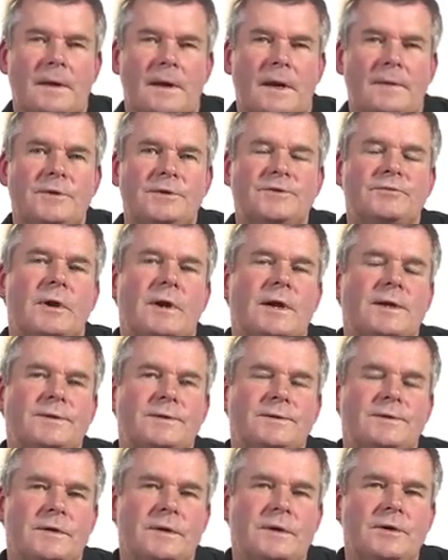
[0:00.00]
And this
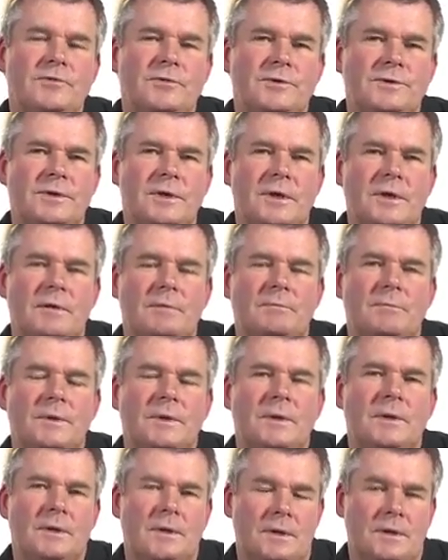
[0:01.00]
raises the interesting
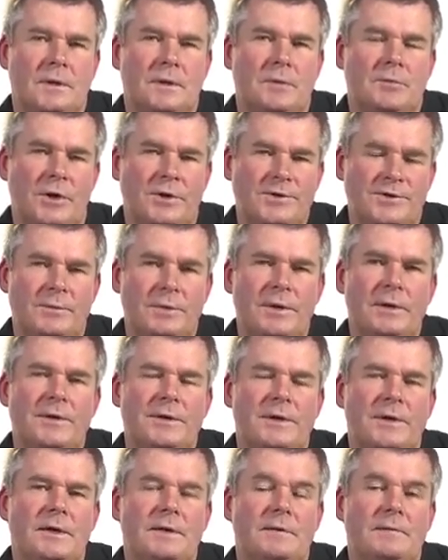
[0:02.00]

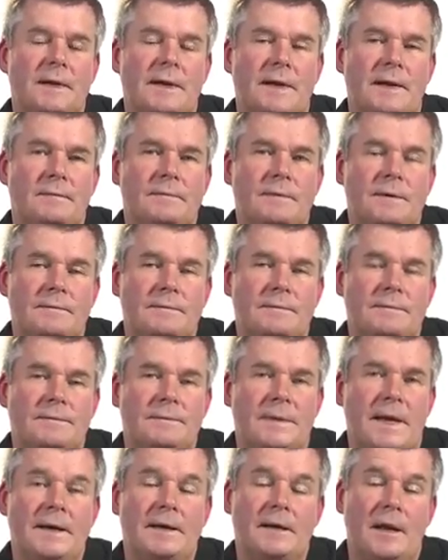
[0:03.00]
possibility
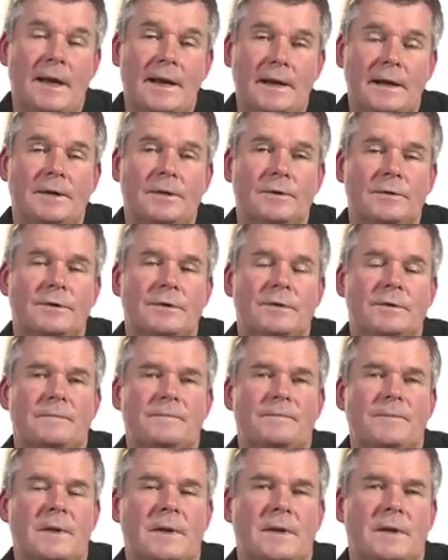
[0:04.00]
and likelihood
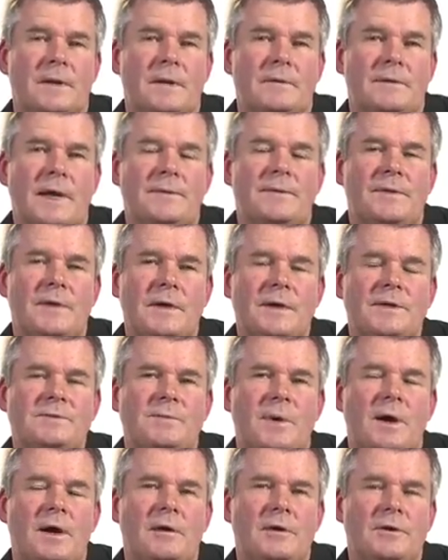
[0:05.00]
that these
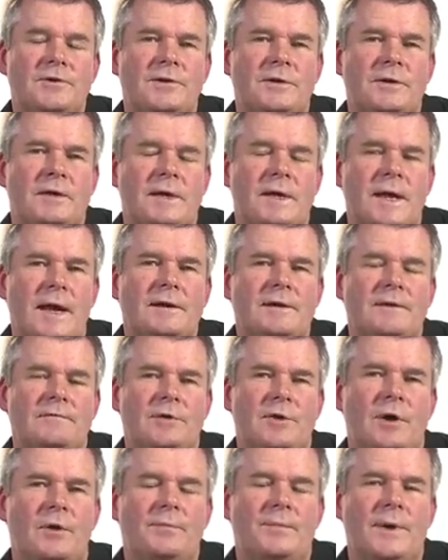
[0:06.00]
biologically
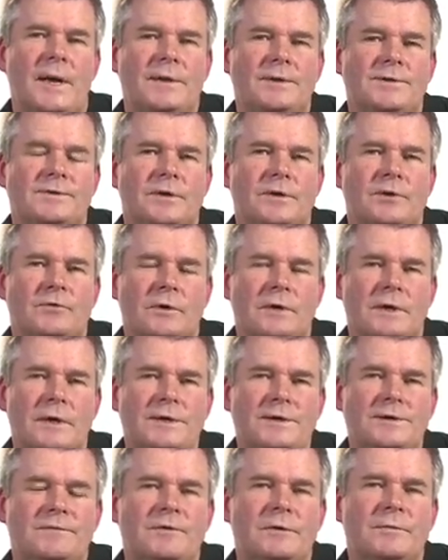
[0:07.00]
active compounds that are
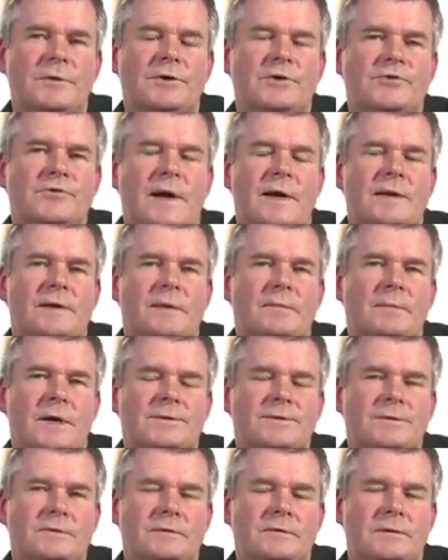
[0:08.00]
released from contracting
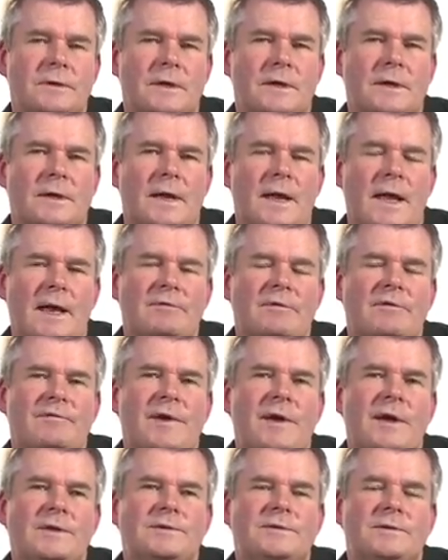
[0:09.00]
muscle have
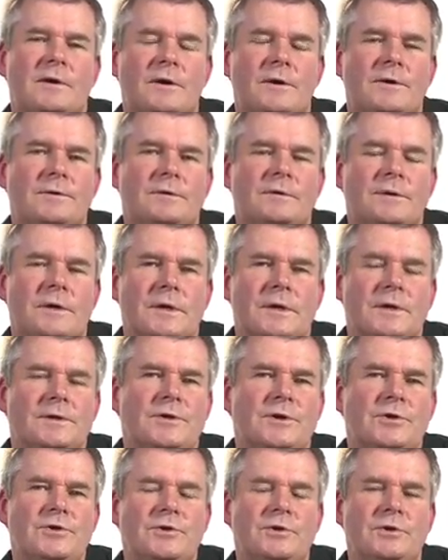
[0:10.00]
effects on
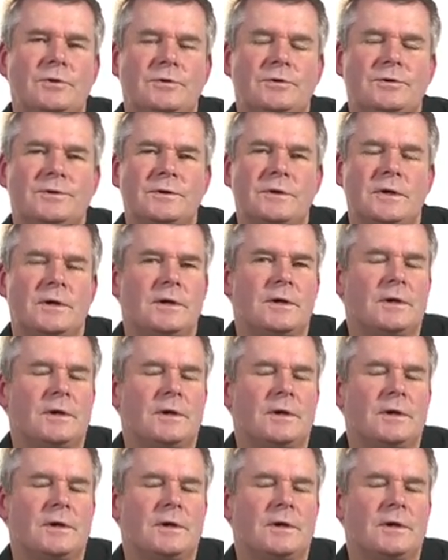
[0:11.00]
tissues